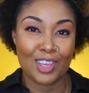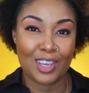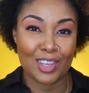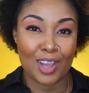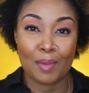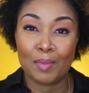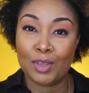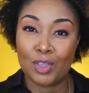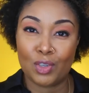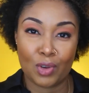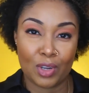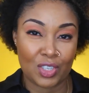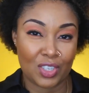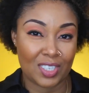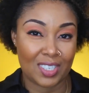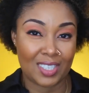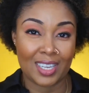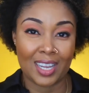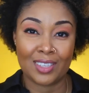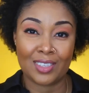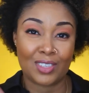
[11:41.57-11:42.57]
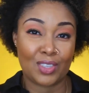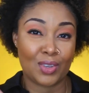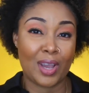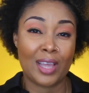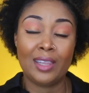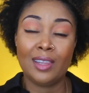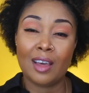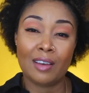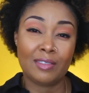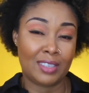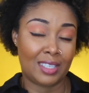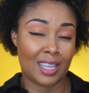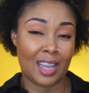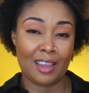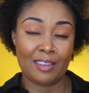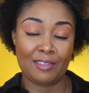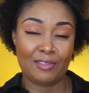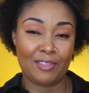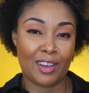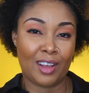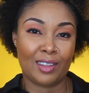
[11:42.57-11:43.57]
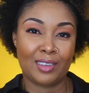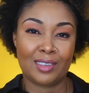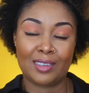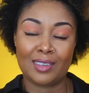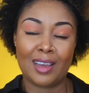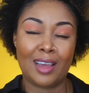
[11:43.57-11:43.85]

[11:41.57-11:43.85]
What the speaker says: I'm a George Costanza. So I love Seinfeld.